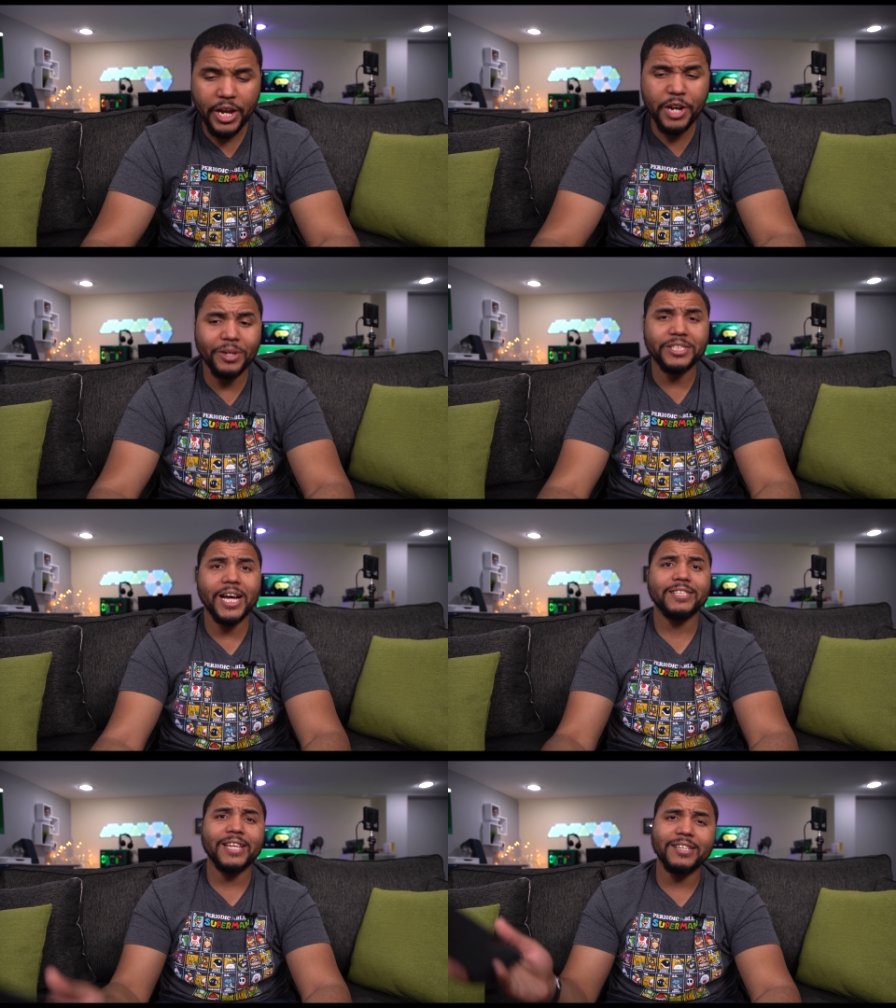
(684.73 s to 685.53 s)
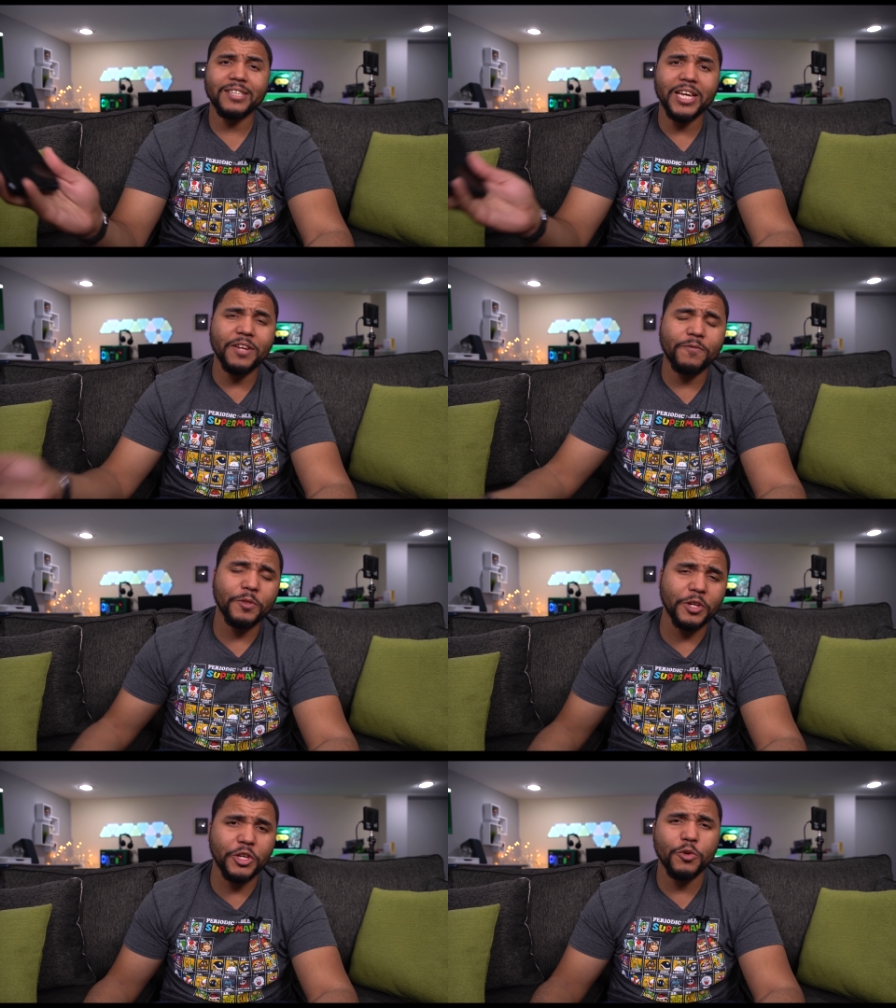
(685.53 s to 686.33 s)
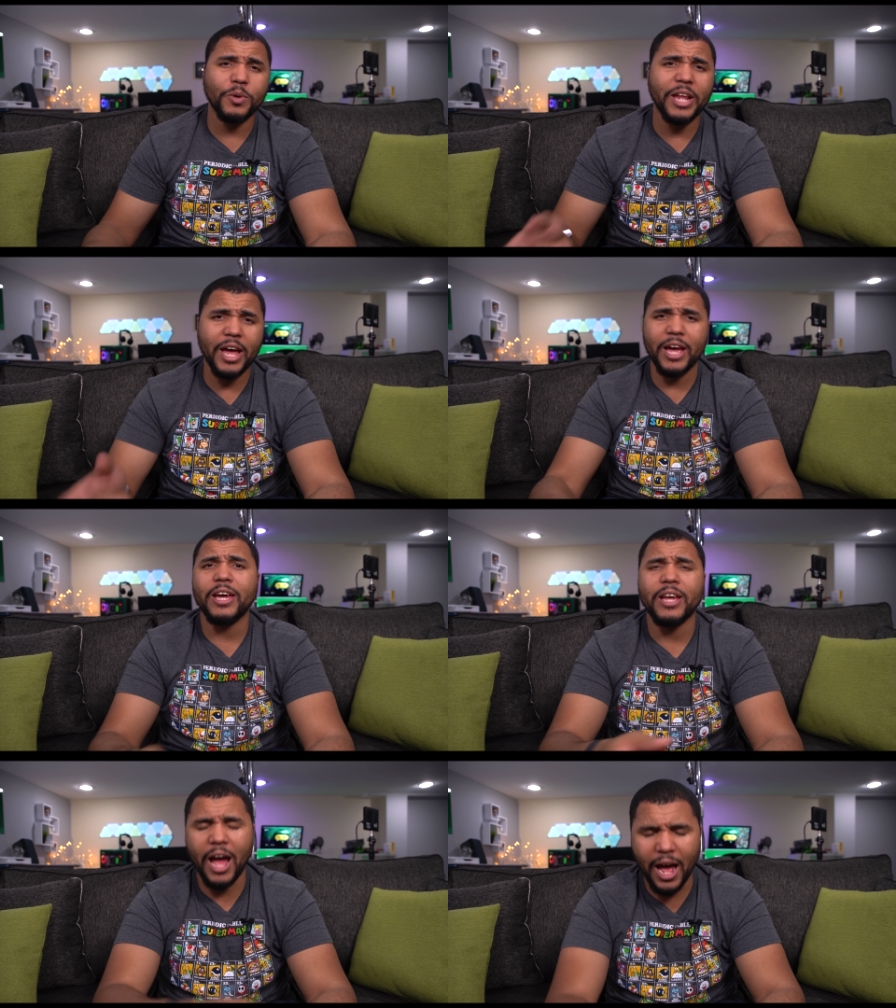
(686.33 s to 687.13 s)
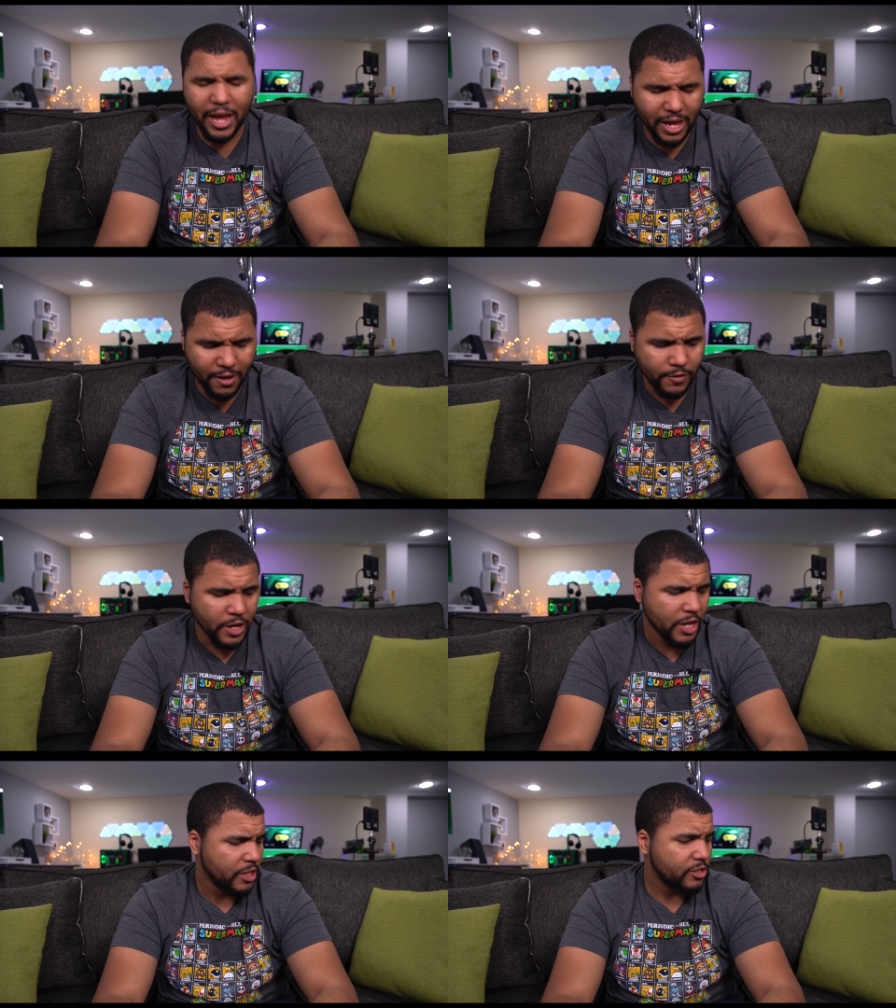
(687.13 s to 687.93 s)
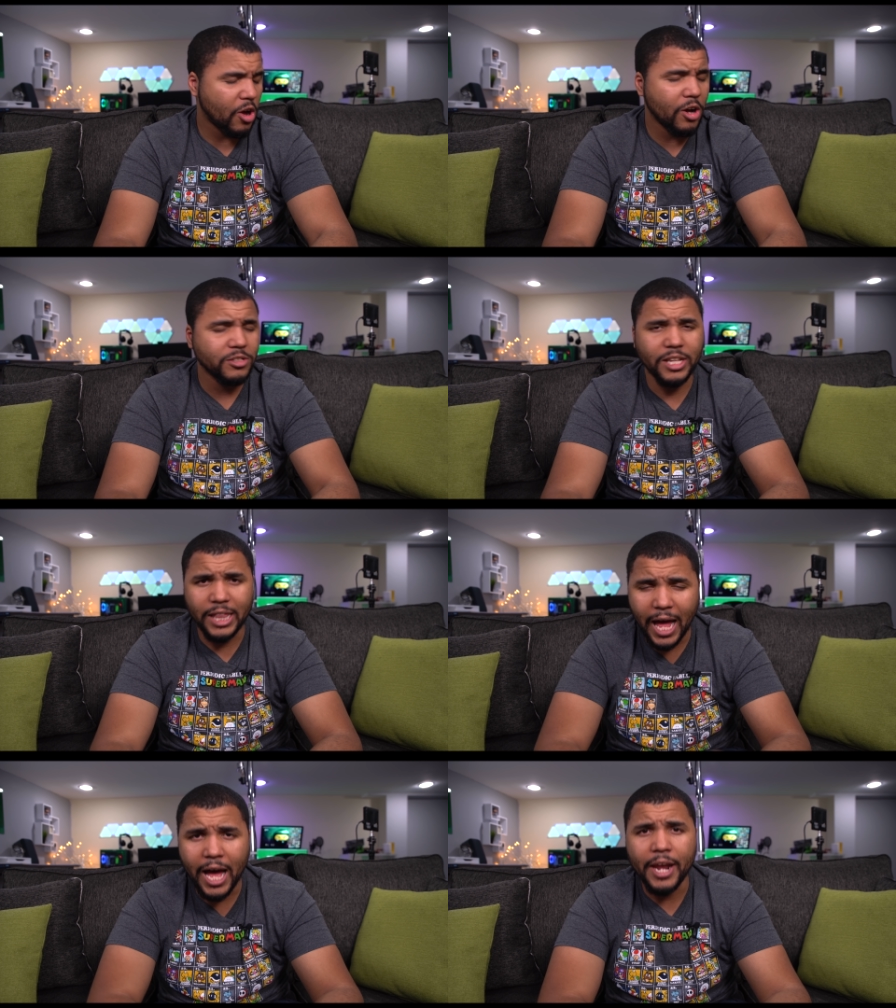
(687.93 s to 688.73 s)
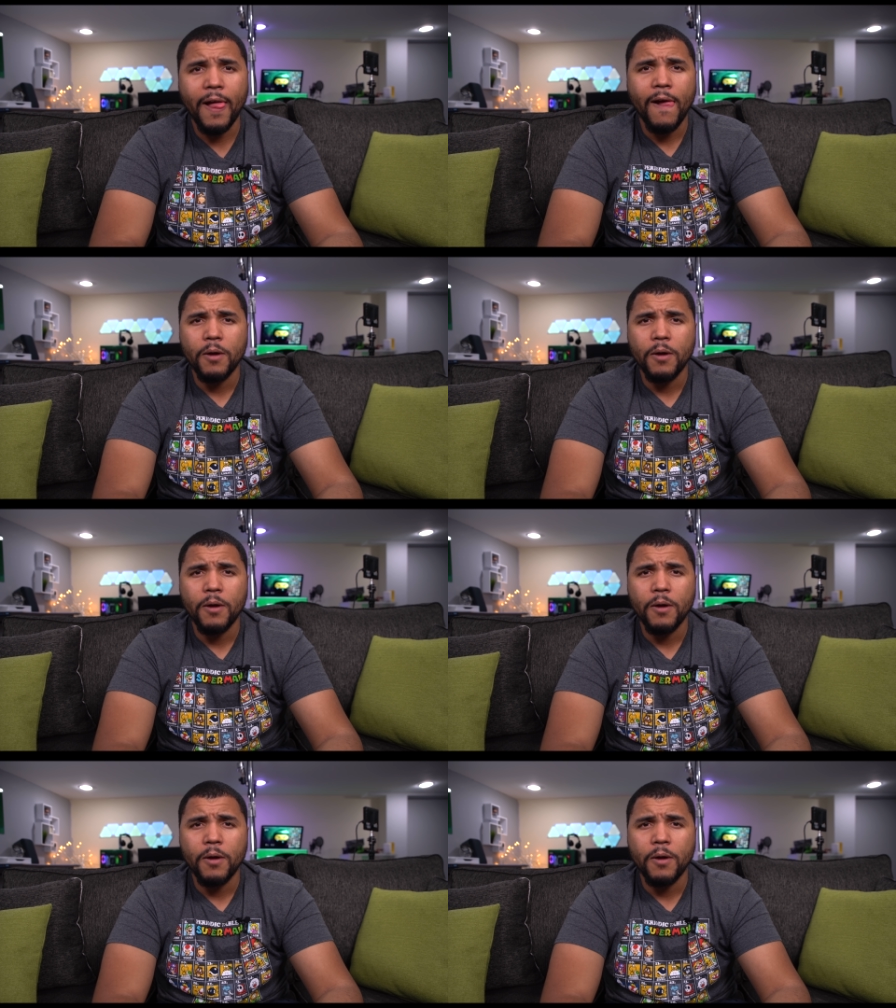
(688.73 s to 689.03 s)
Anyways, guys, that is it for the Q&A. I have talked a lot.